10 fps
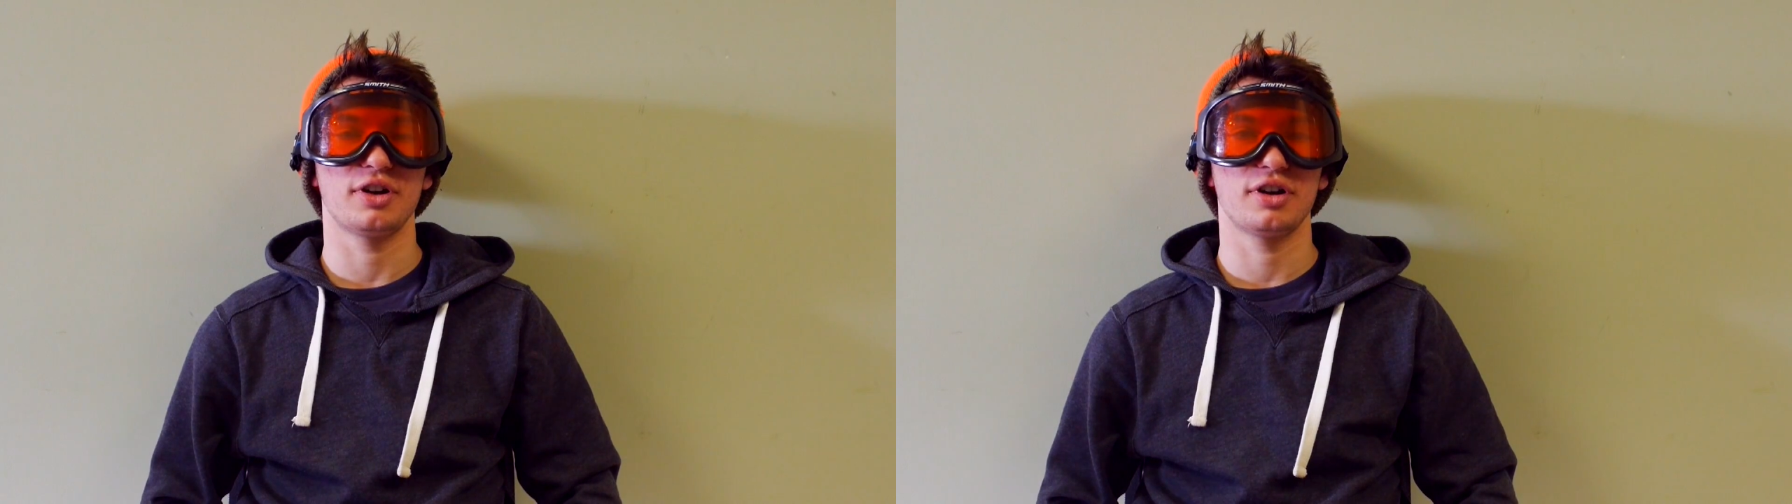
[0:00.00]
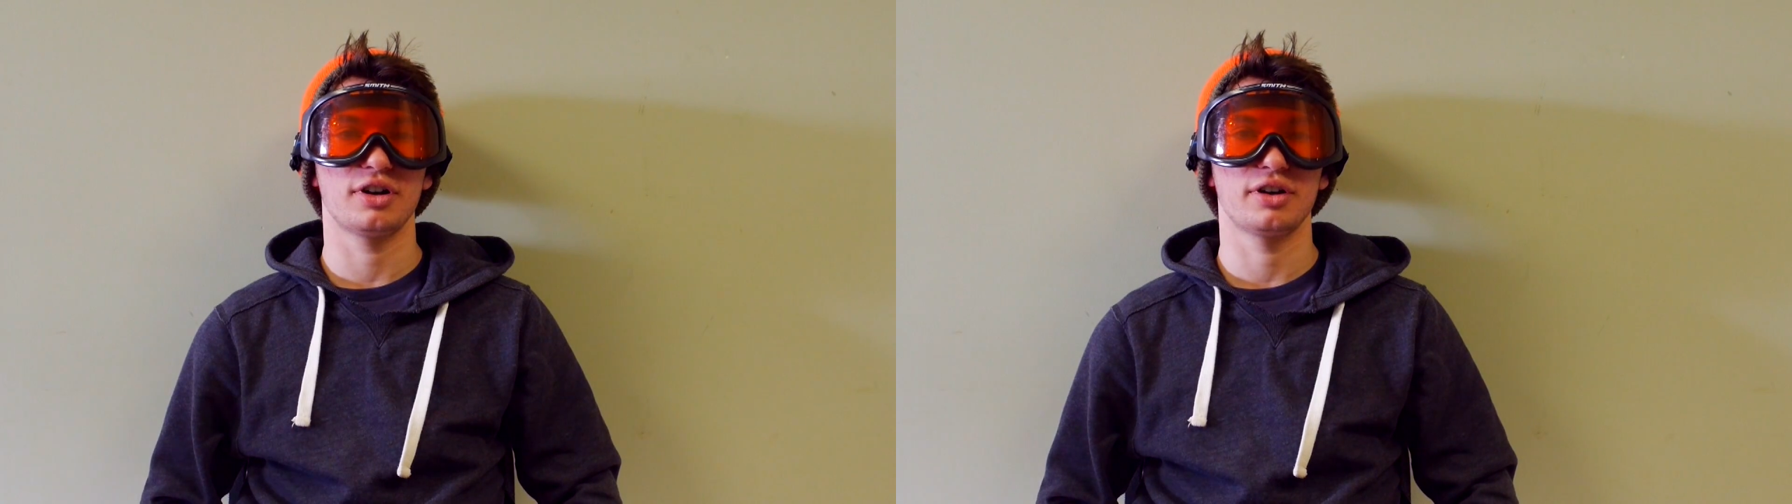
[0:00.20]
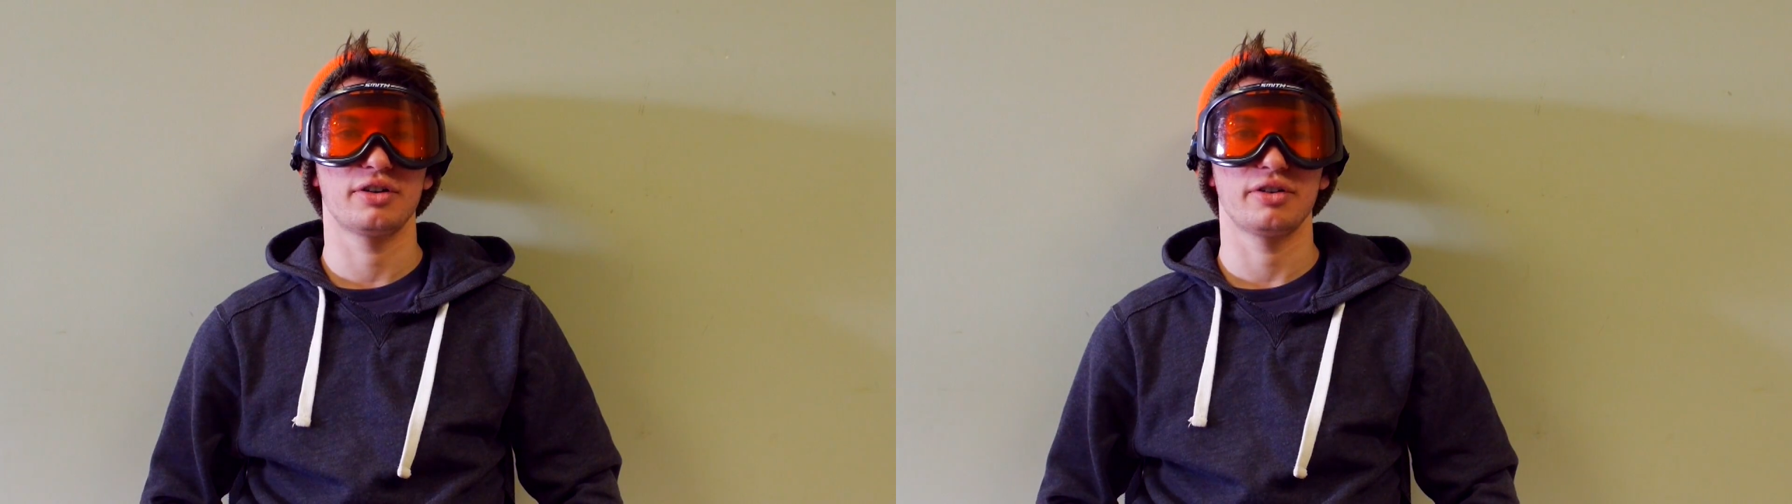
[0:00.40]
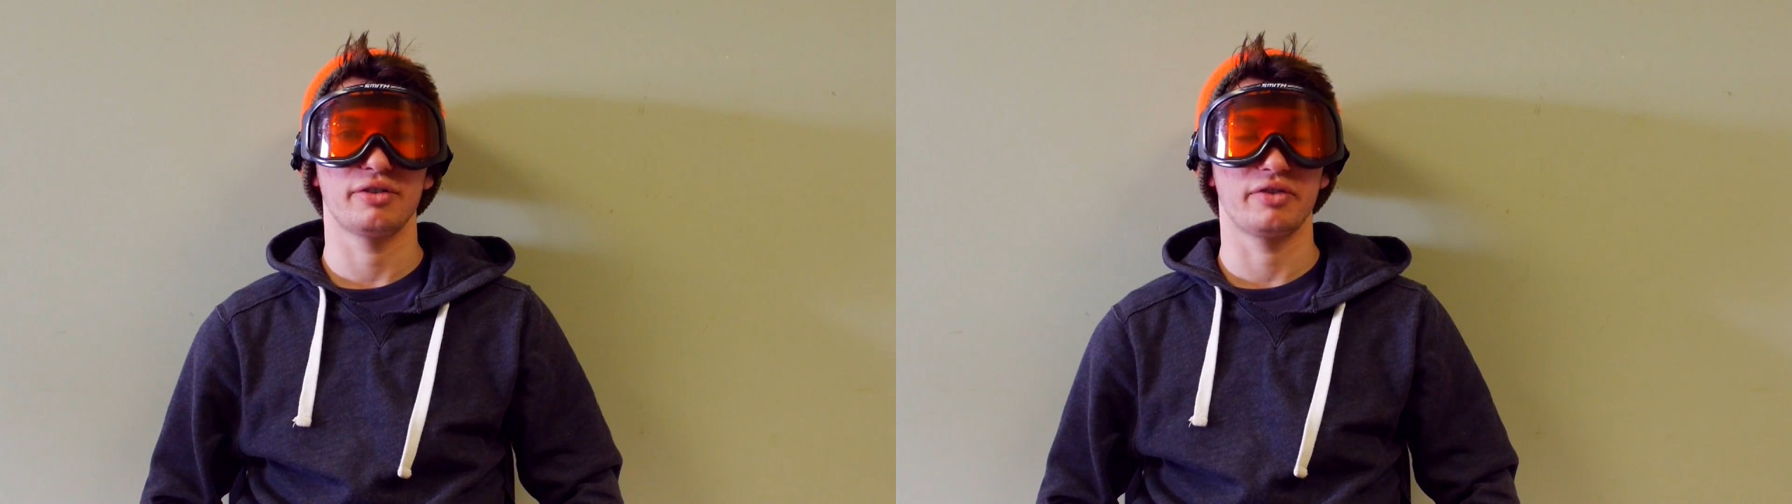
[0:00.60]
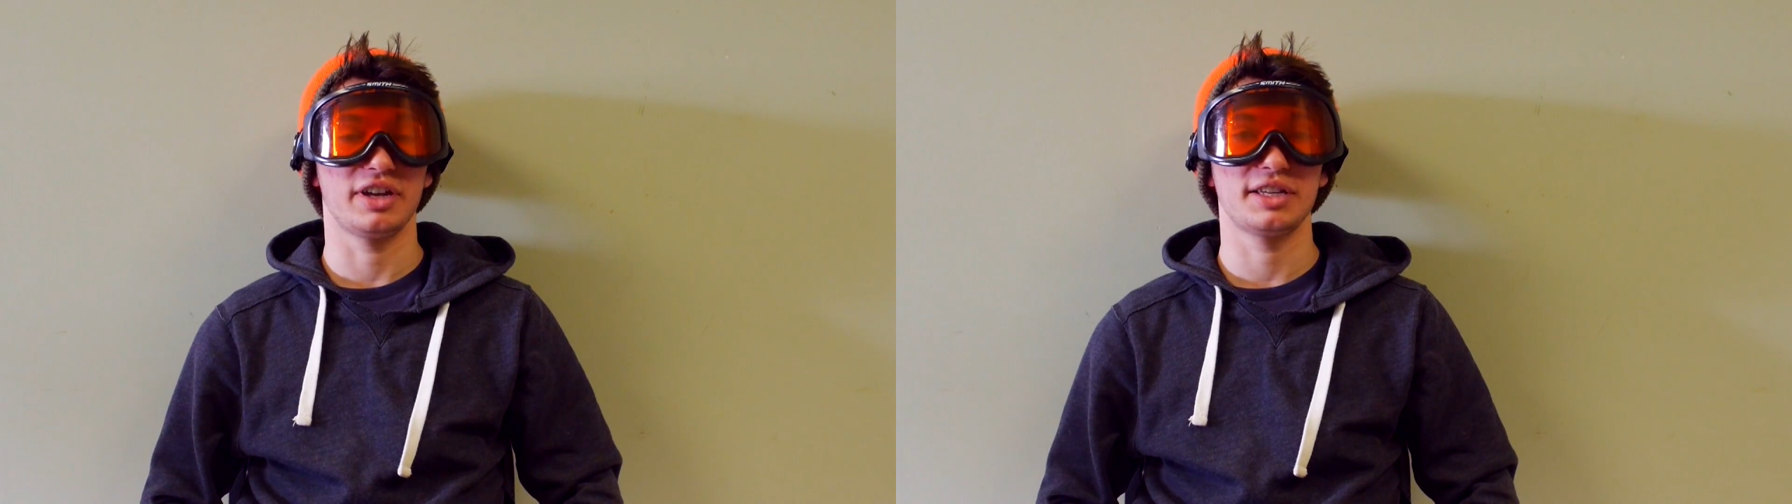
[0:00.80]
Twitter,
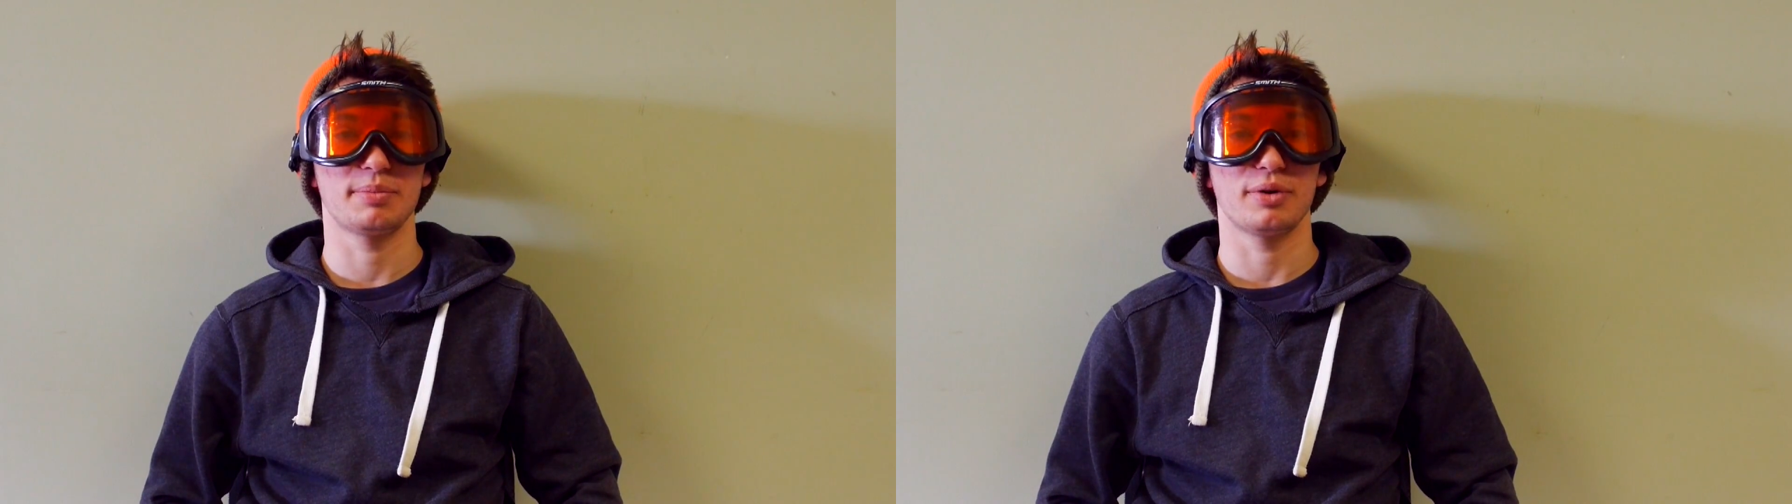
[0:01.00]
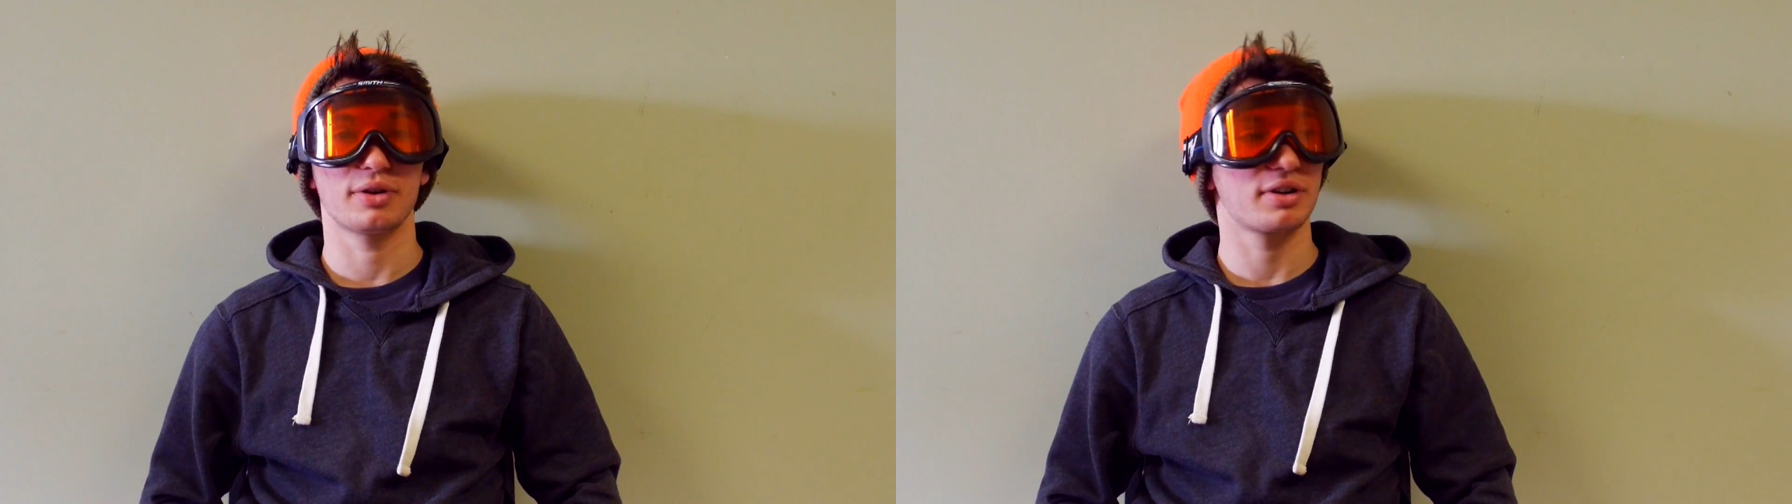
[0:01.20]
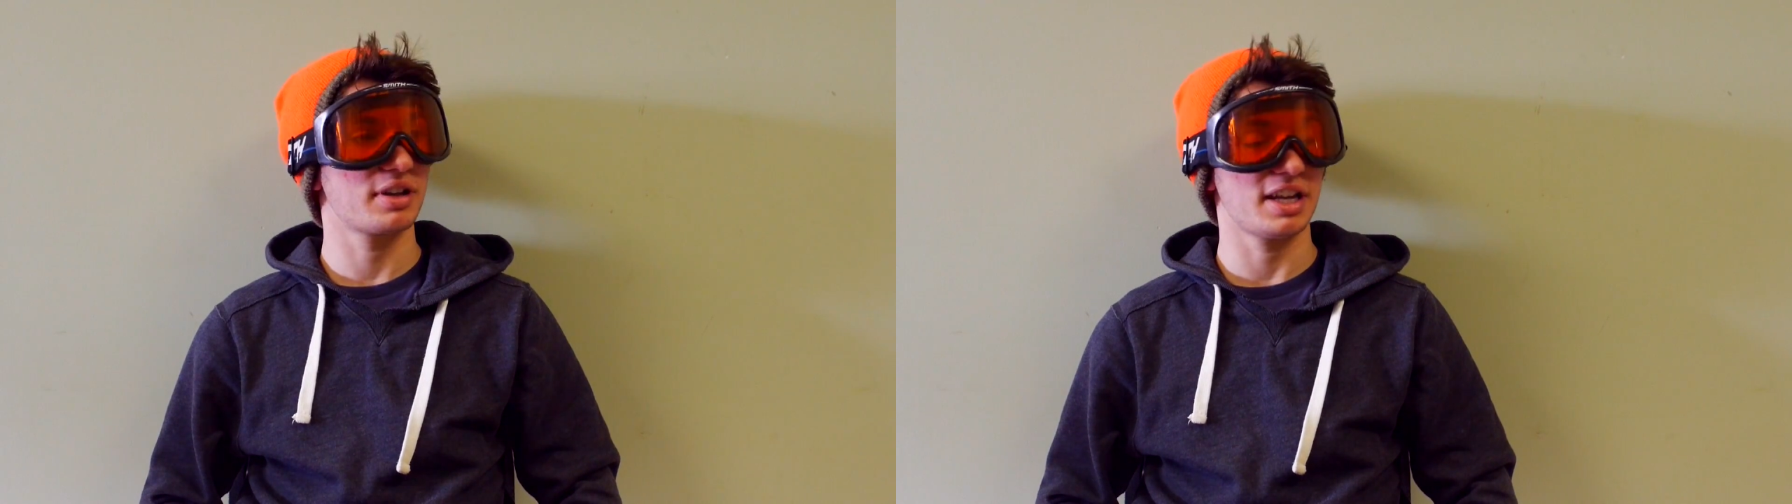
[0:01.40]
Facebook,